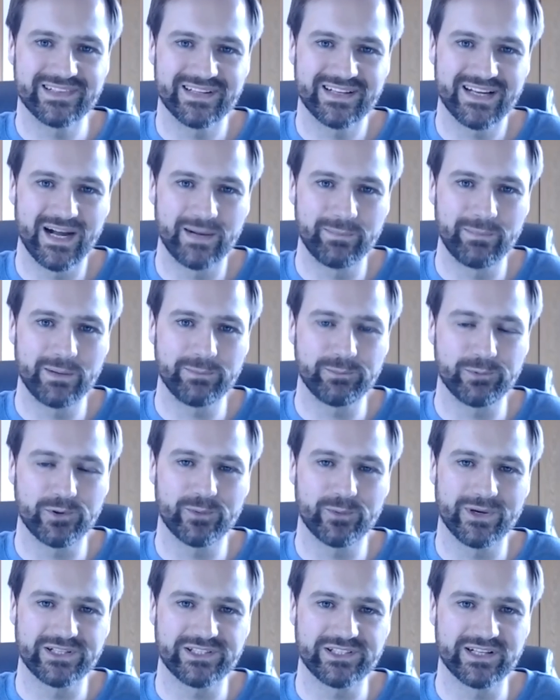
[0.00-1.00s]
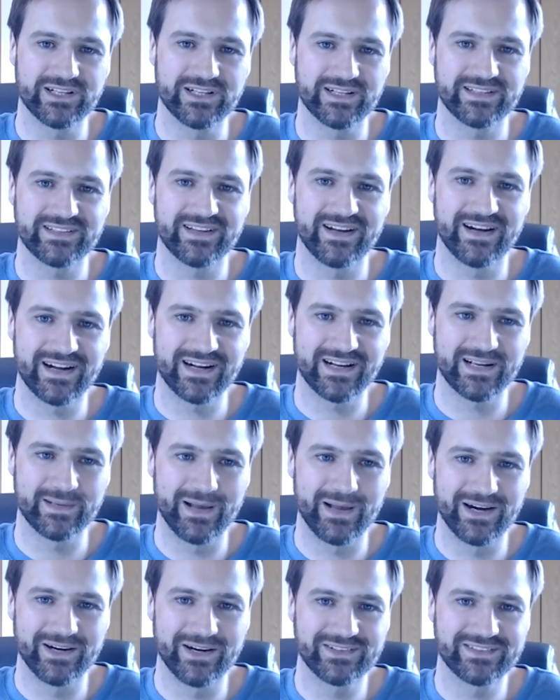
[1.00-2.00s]
come up with what you're going to talk
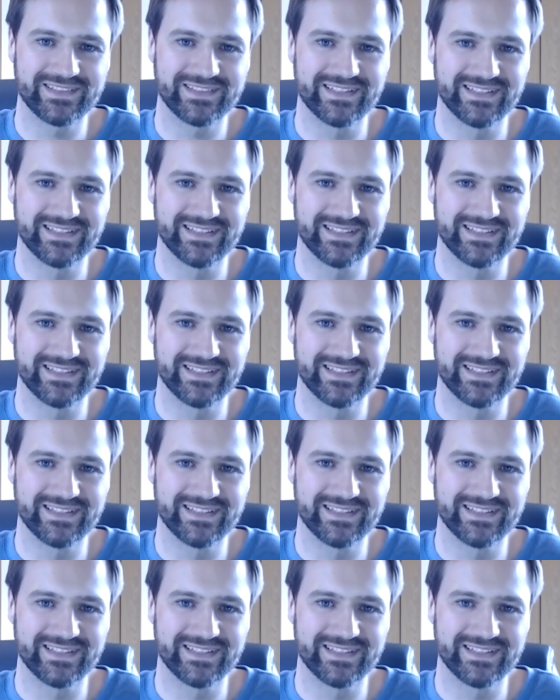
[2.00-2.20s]
about